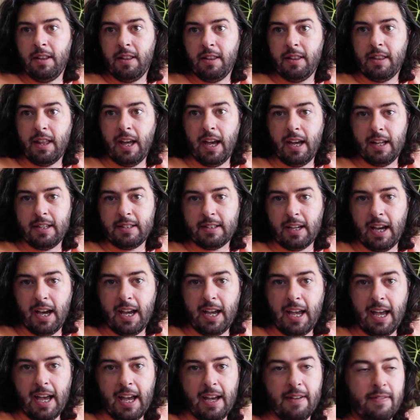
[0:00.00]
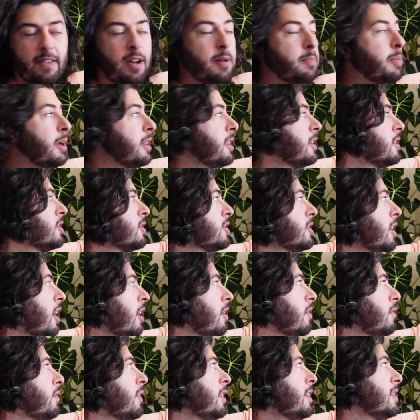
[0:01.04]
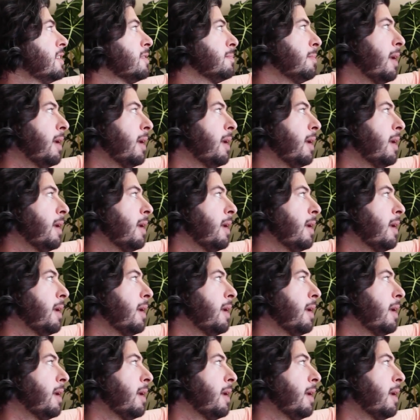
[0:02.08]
that I have up on the shelf is